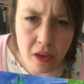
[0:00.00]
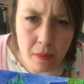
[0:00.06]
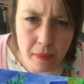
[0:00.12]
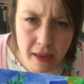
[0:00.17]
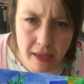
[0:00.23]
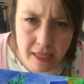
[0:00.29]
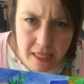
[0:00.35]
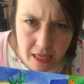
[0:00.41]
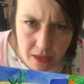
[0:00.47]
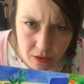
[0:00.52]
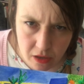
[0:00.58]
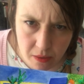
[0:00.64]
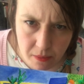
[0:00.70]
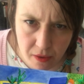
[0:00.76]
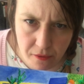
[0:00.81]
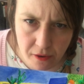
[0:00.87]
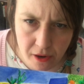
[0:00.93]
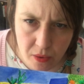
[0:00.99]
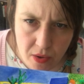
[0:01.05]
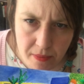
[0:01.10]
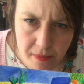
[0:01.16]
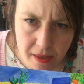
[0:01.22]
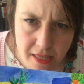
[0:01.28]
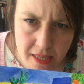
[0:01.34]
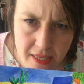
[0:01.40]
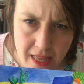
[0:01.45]
But like I say, you're going to be following
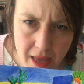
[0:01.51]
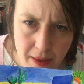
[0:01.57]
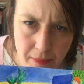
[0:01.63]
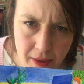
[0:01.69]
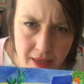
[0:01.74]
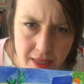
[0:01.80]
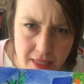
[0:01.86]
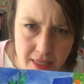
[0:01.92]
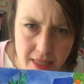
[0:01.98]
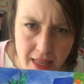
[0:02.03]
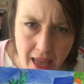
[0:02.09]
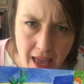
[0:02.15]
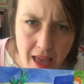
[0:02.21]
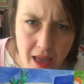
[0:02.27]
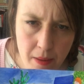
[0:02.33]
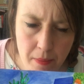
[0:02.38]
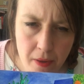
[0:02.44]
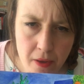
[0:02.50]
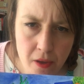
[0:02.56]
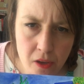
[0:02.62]
me step by step,